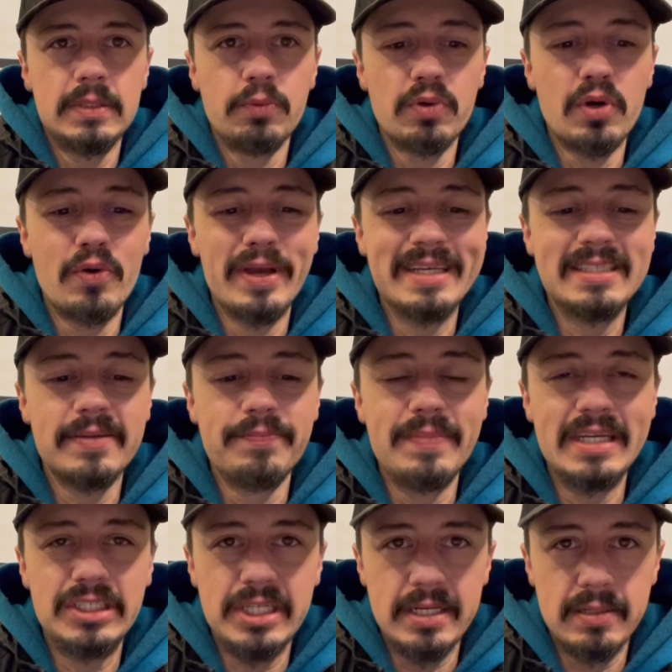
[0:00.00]
We're going
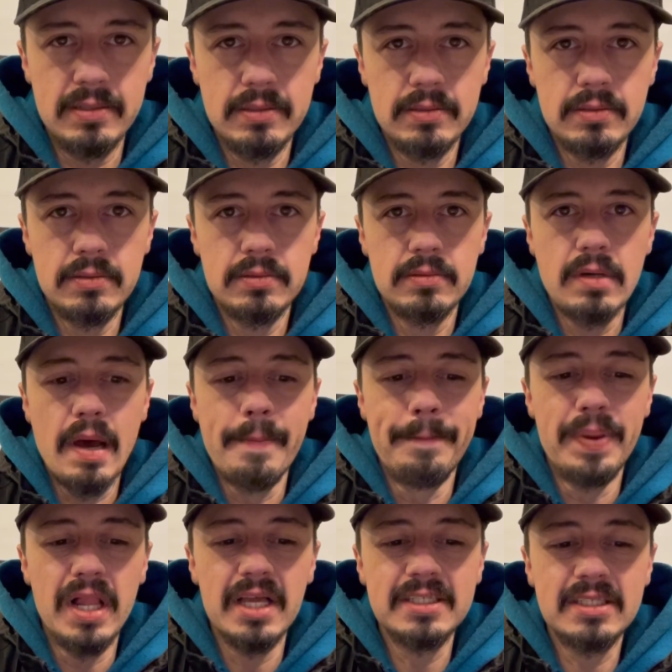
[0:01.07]
submission,
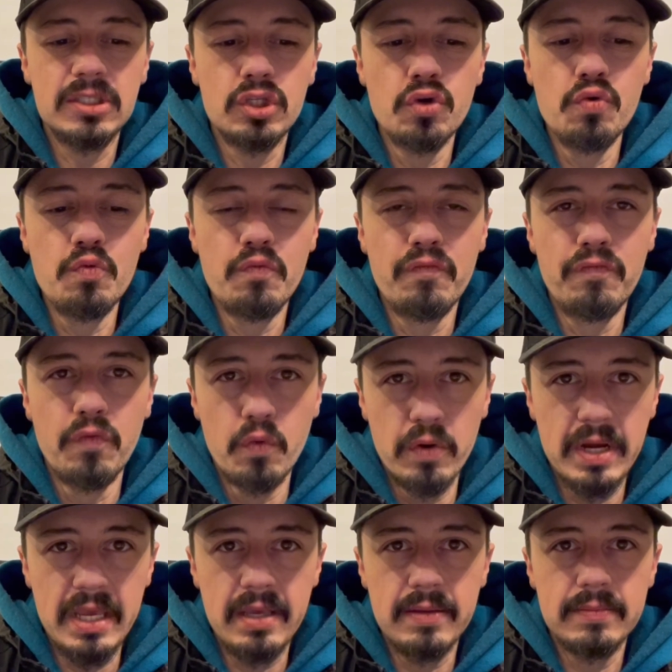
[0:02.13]
+240.